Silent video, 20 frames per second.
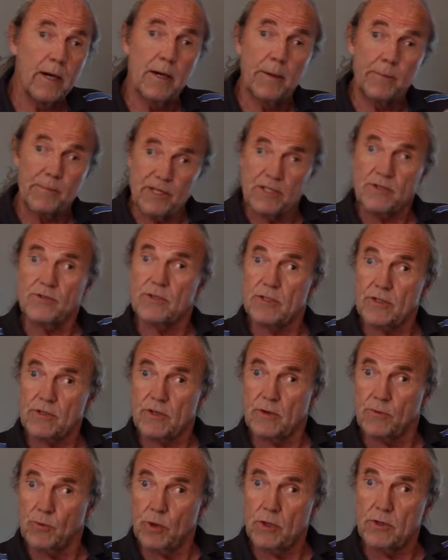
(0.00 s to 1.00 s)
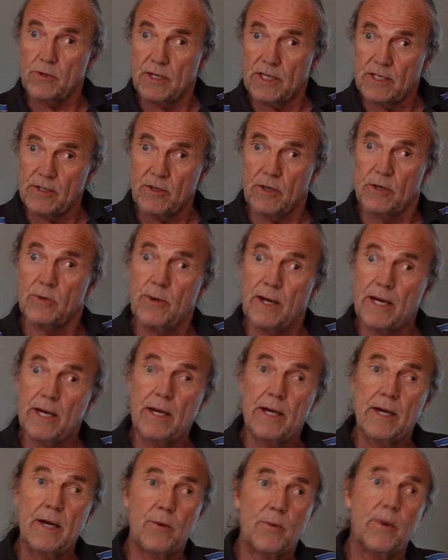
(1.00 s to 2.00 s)
prisoners of war in Norway,
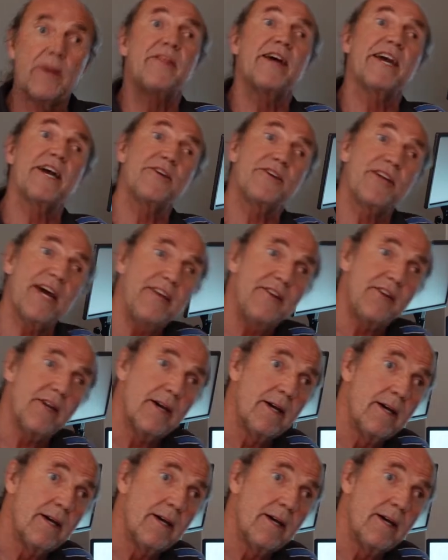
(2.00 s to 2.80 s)
when they are dead,